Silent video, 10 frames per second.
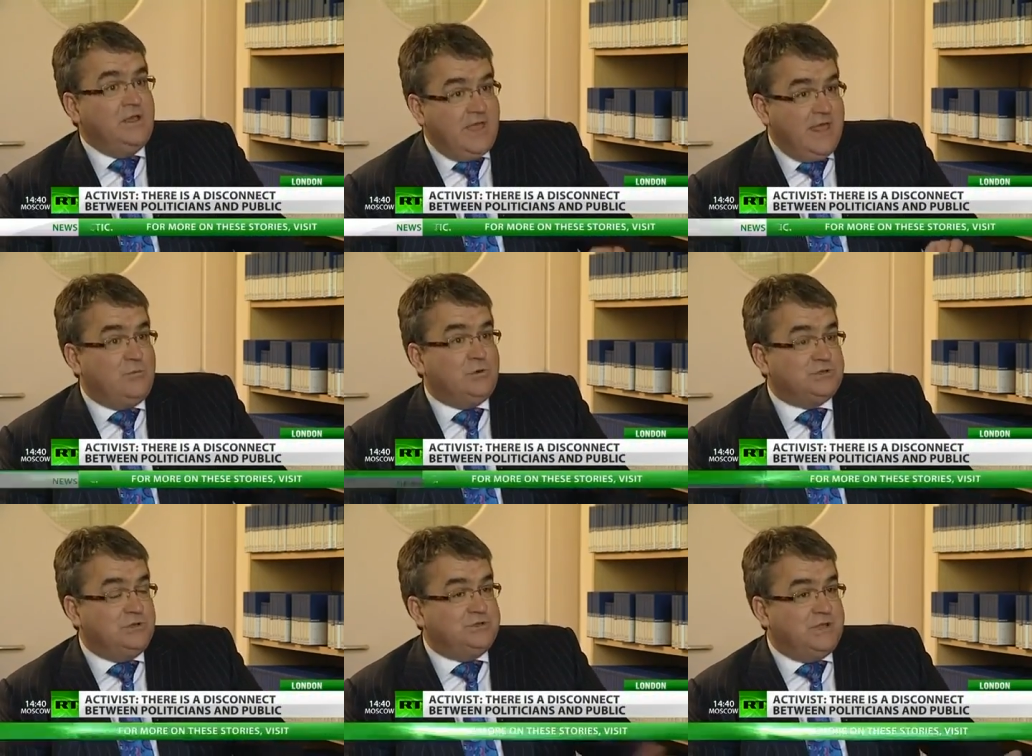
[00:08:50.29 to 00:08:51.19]
They're the
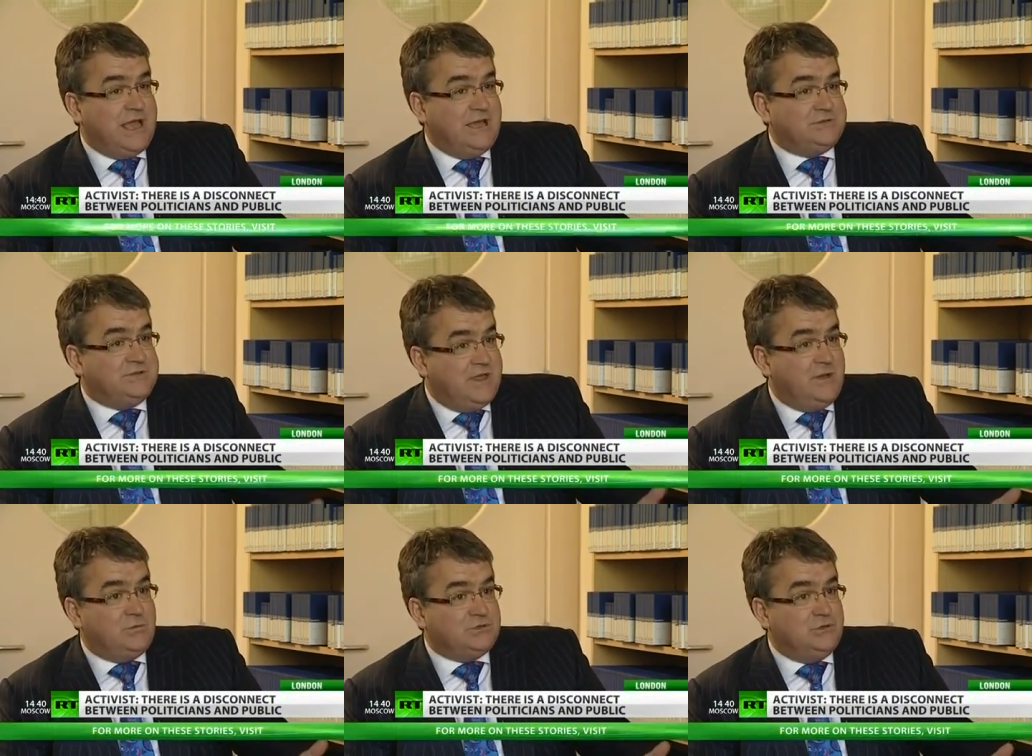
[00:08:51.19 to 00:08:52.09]
ones losing their houses,
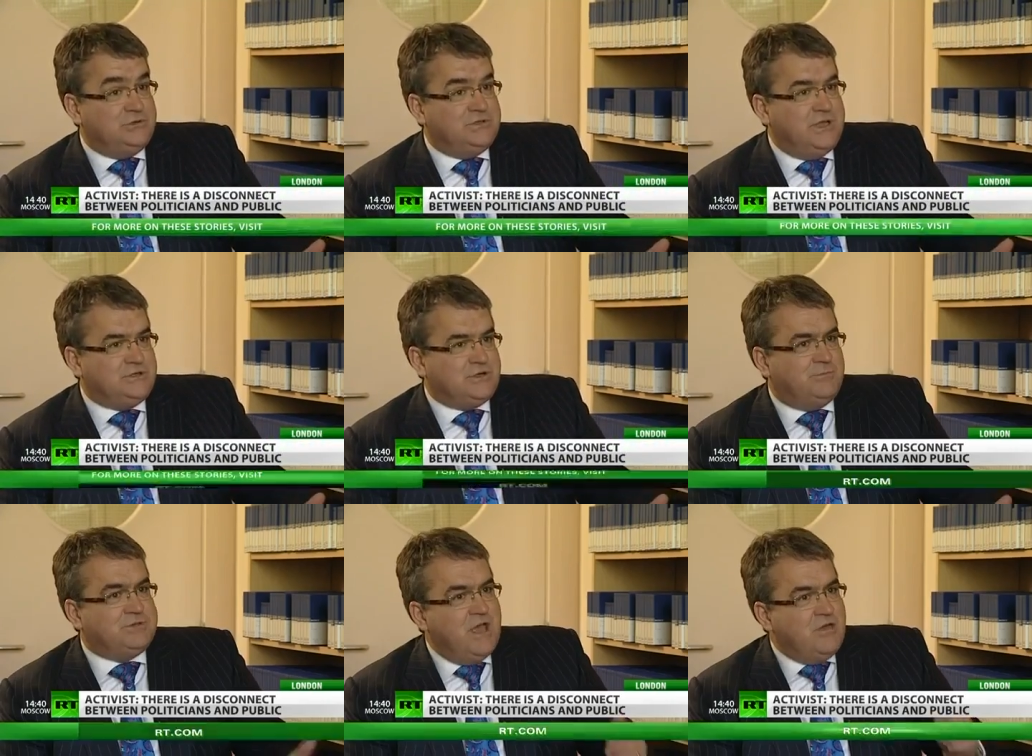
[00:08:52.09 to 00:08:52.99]
they're the ones losing their
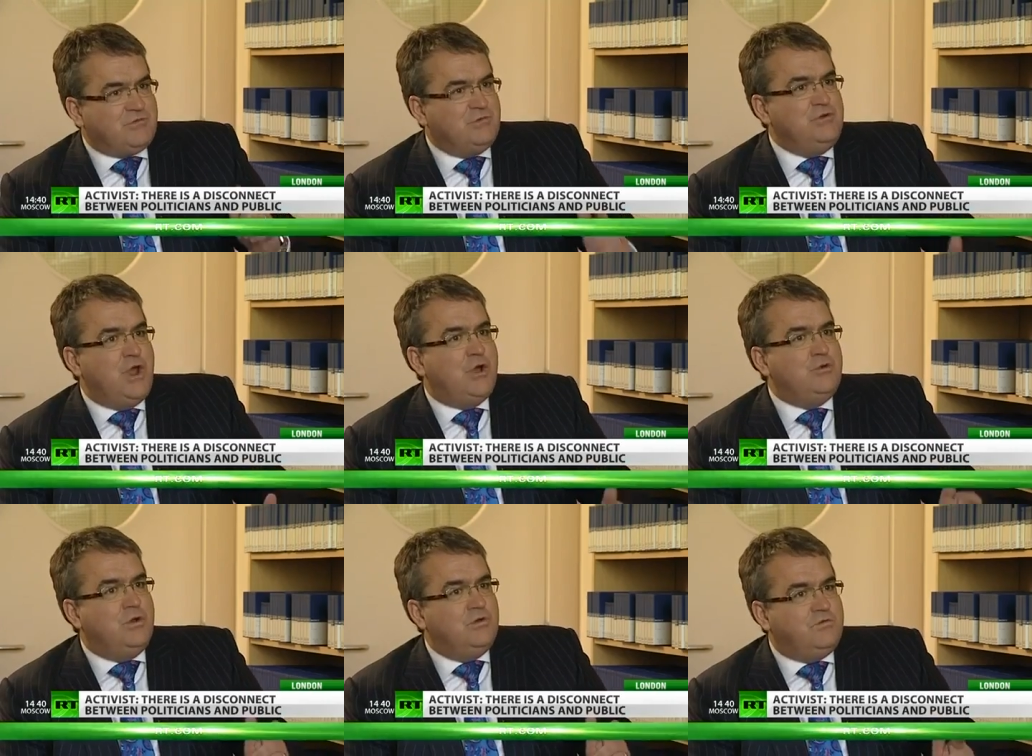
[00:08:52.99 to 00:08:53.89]
jobs through
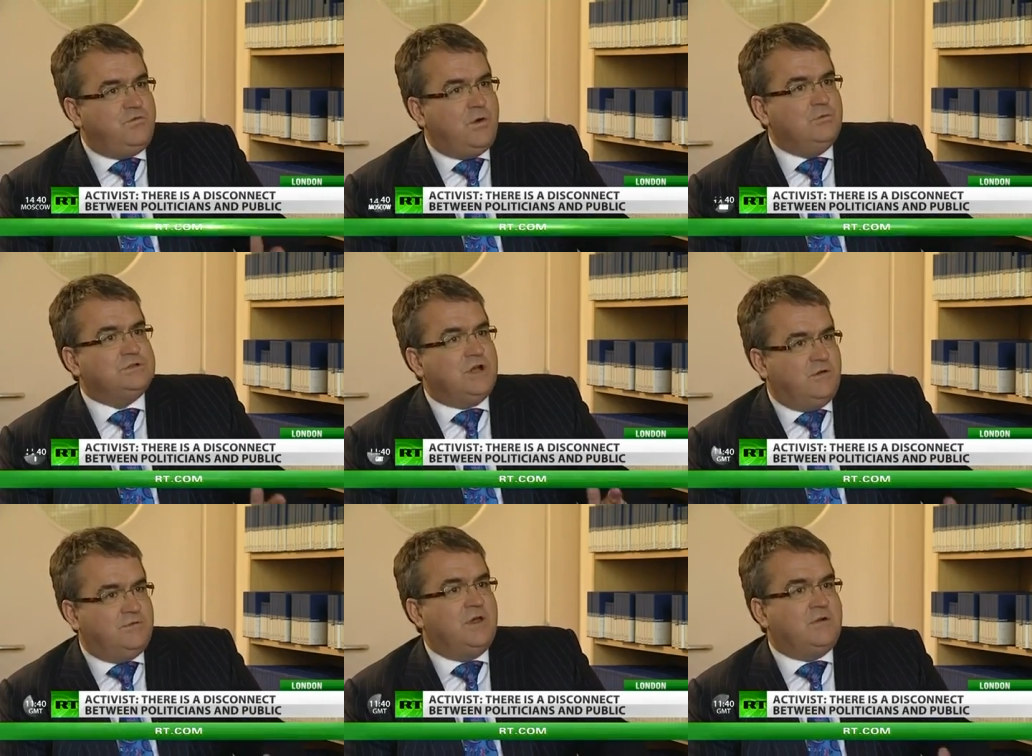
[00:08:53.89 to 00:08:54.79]
no fault
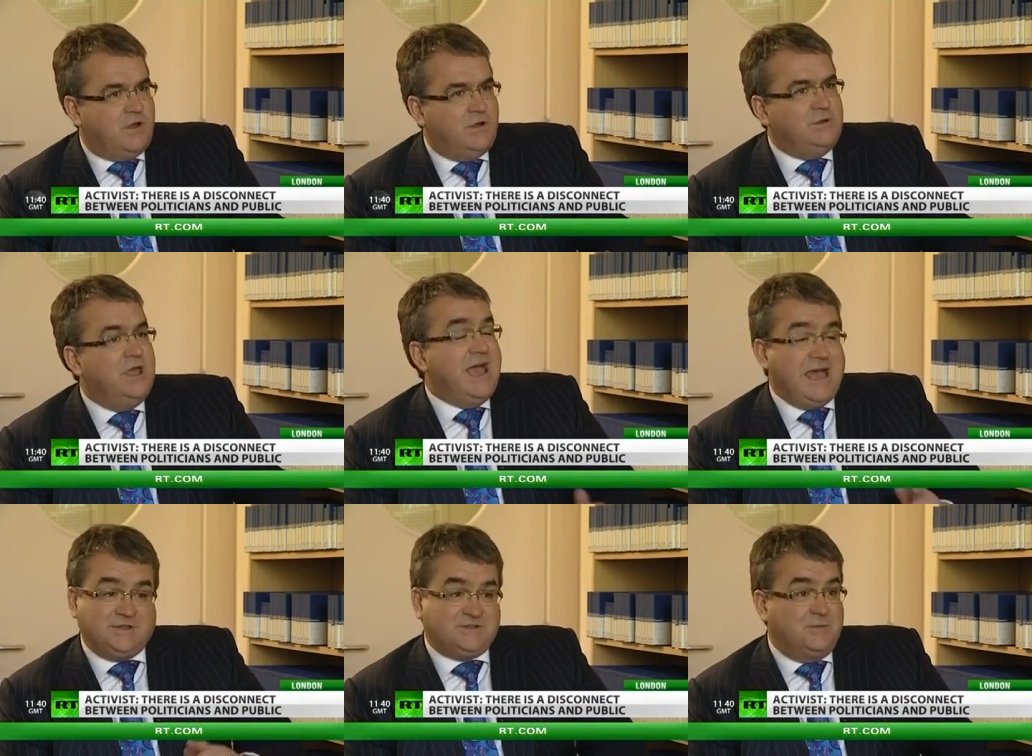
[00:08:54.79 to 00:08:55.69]
of their own.
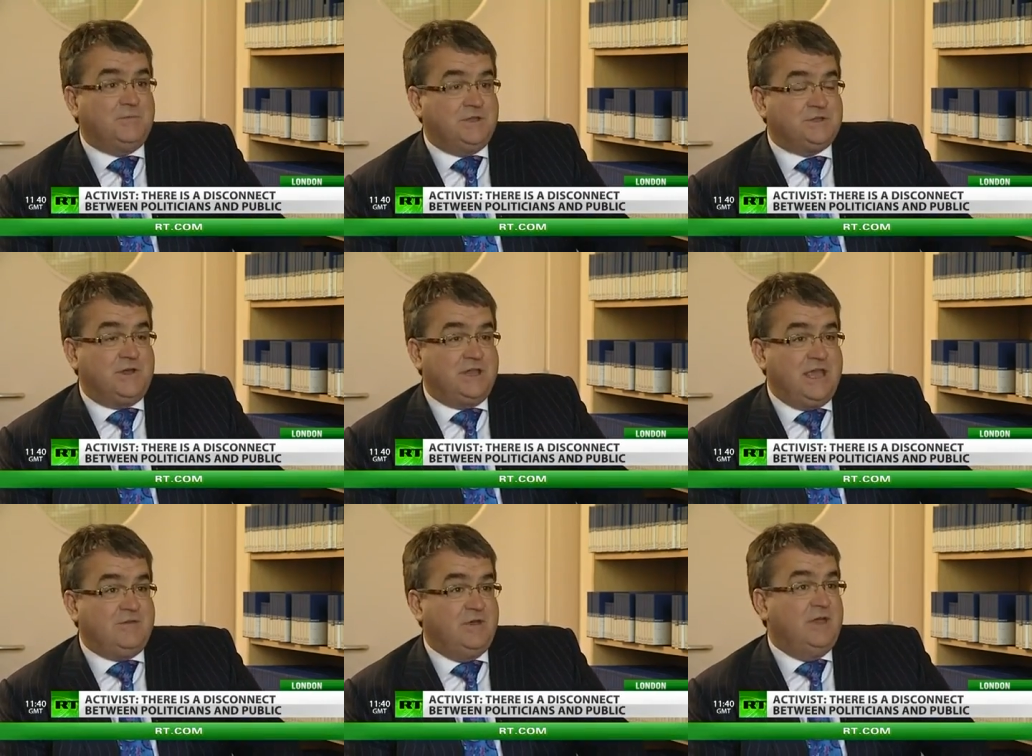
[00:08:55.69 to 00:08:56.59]
And something's got to
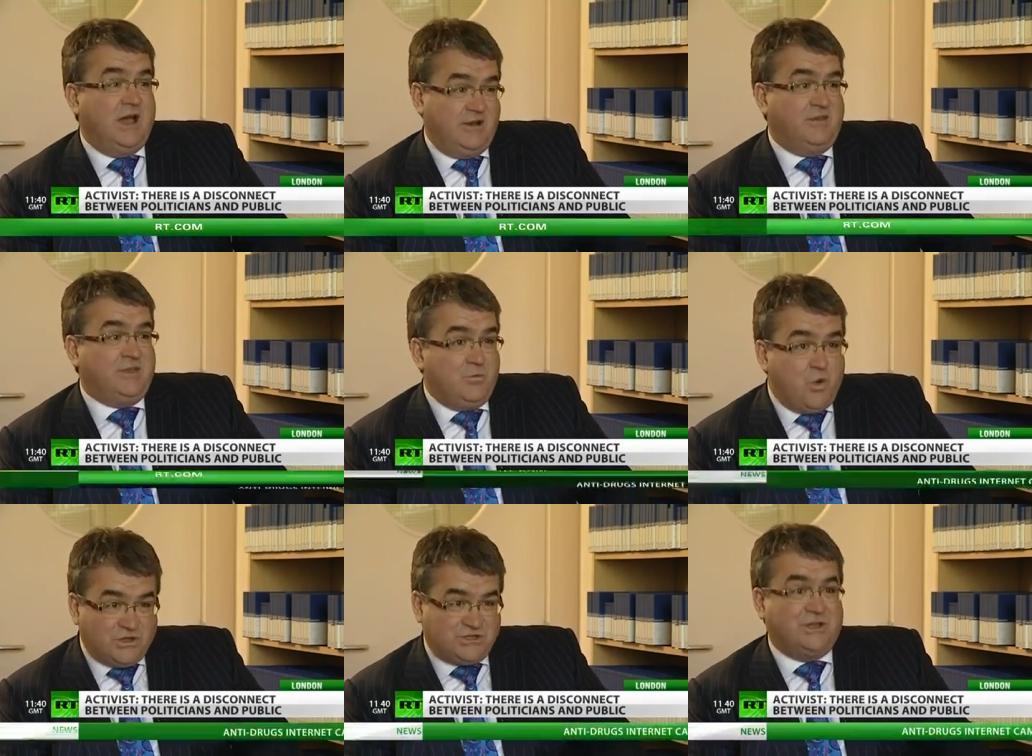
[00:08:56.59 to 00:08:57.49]
give. And I think
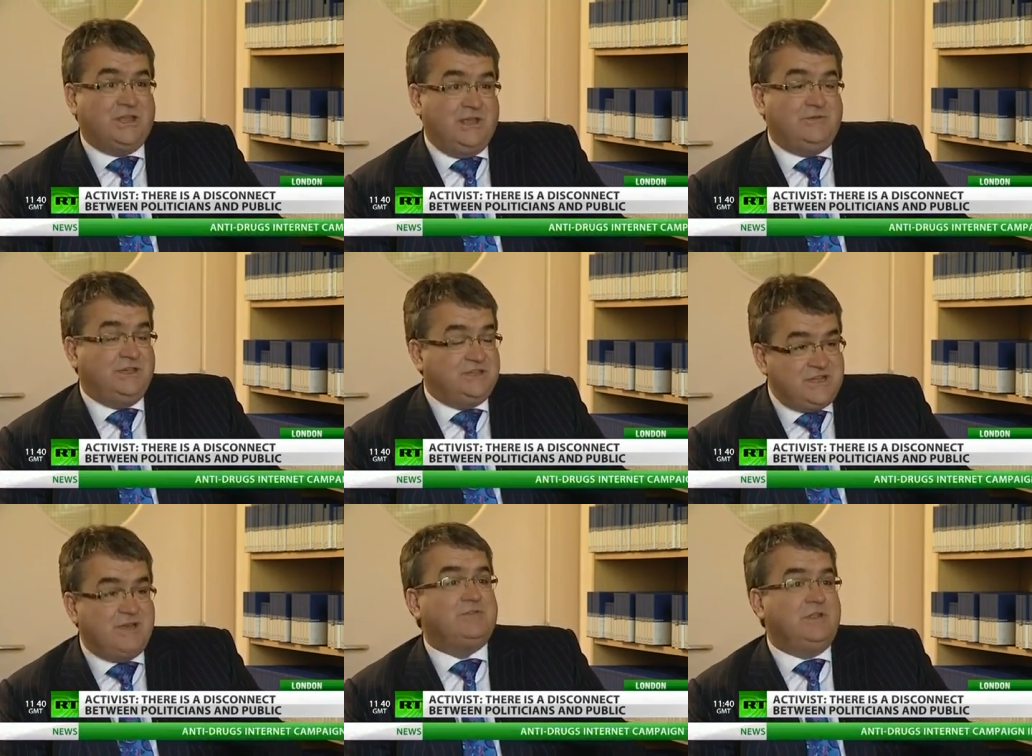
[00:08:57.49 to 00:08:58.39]
what's going to give is
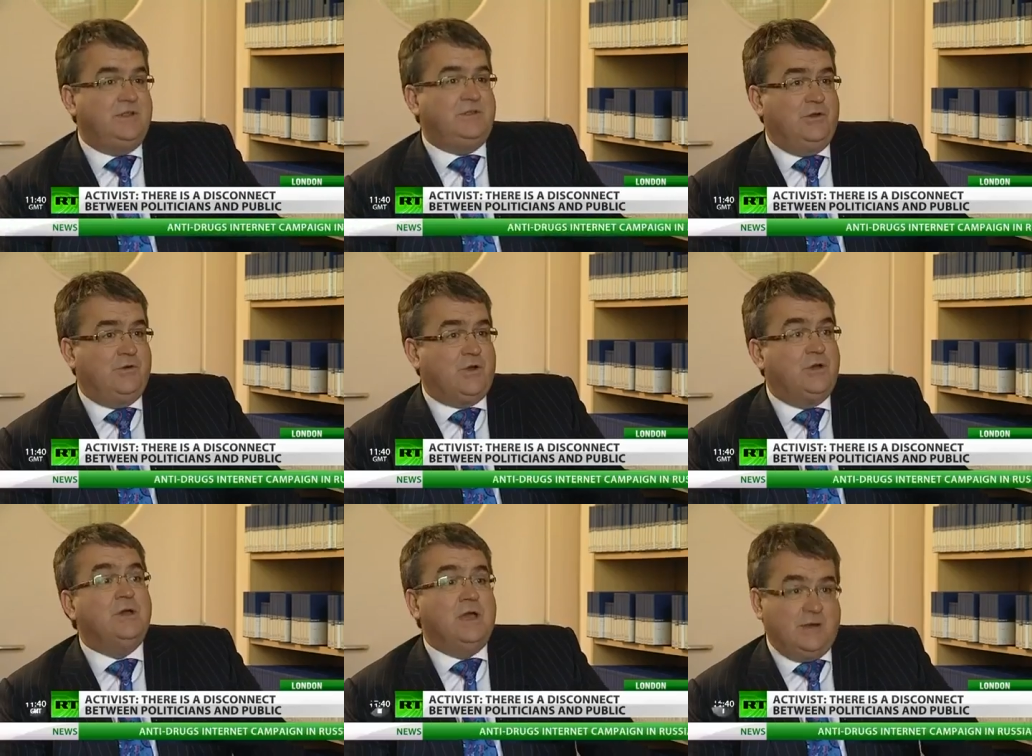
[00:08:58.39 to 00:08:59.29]
definitely the
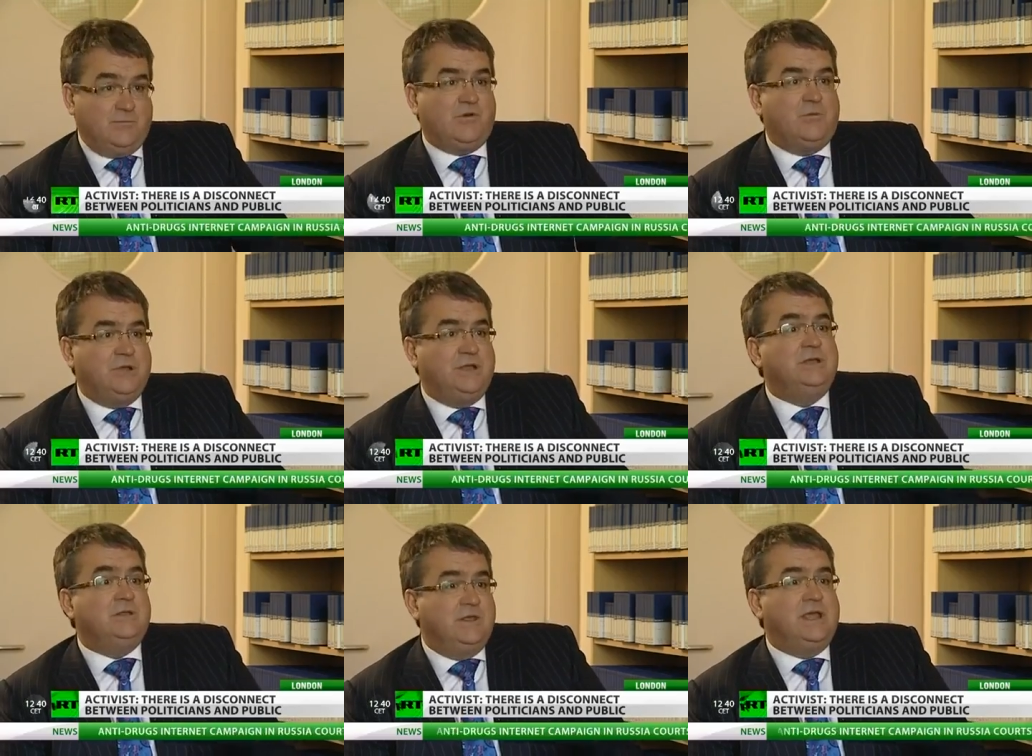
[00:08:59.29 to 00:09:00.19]
euro and
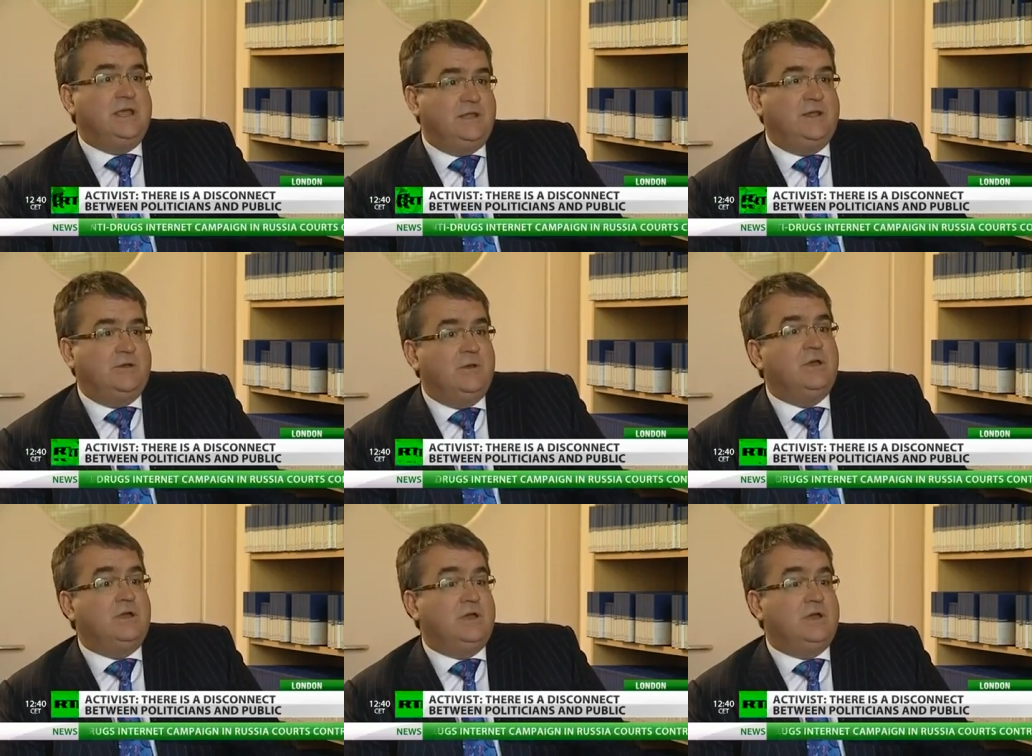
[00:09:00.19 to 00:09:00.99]
probably the EU.